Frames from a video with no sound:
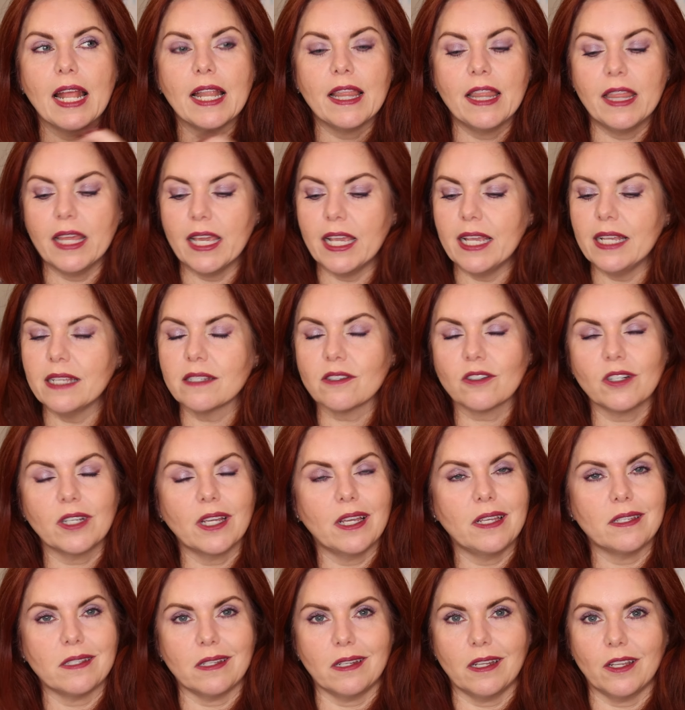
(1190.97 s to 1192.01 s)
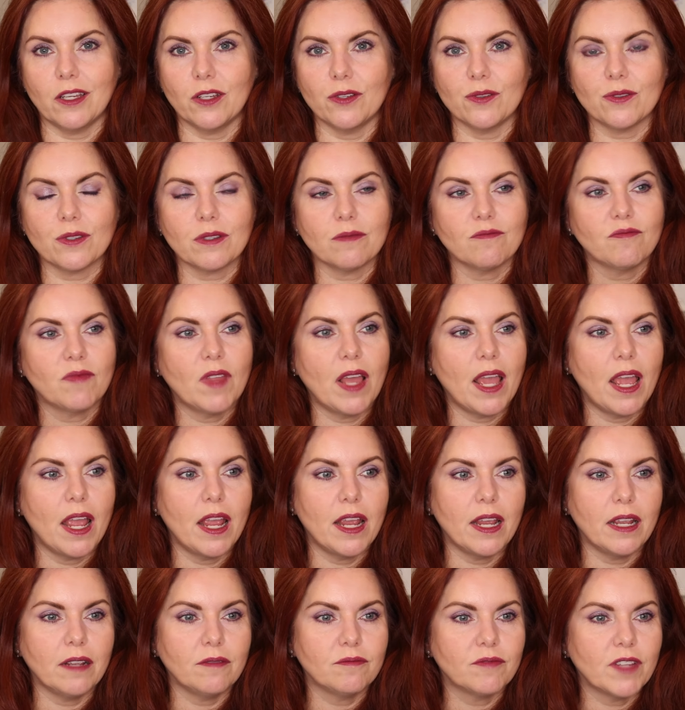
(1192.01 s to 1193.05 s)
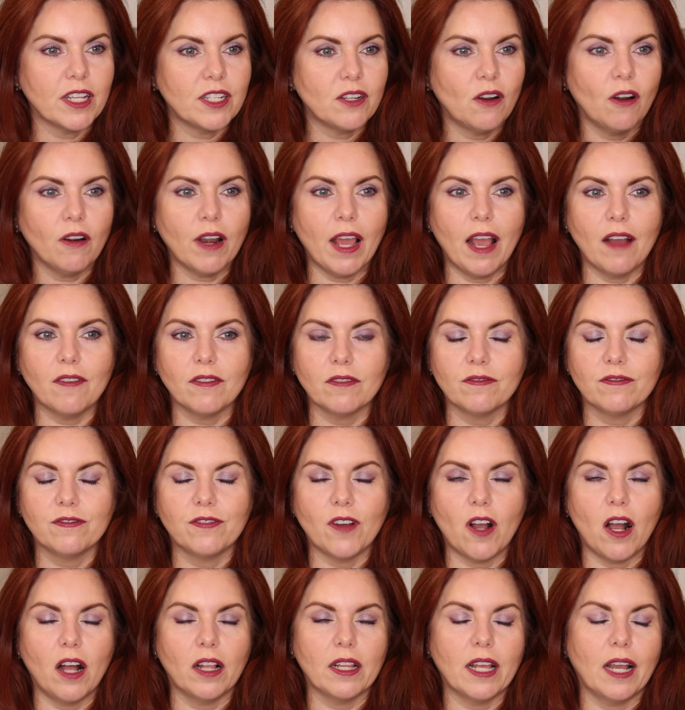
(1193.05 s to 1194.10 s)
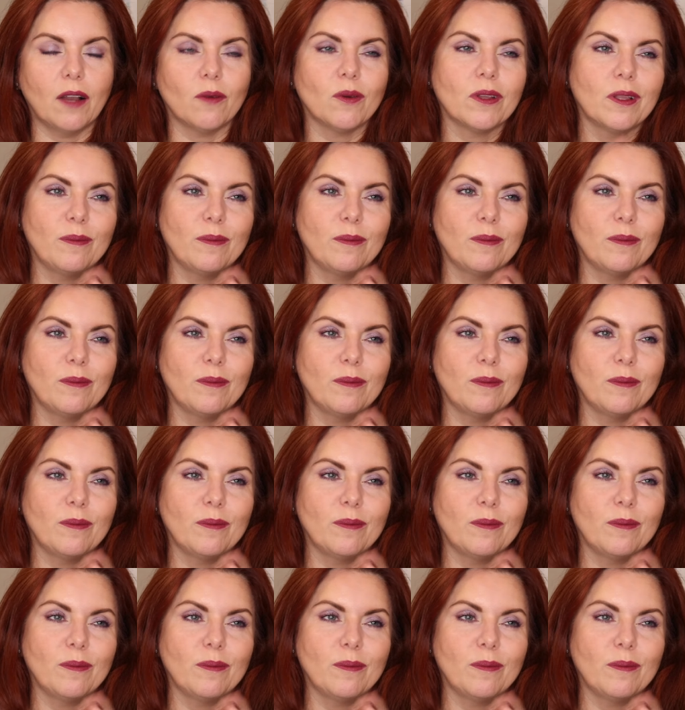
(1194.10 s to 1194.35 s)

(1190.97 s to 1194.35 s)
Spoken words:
These are easy to use. They don't have a fallout.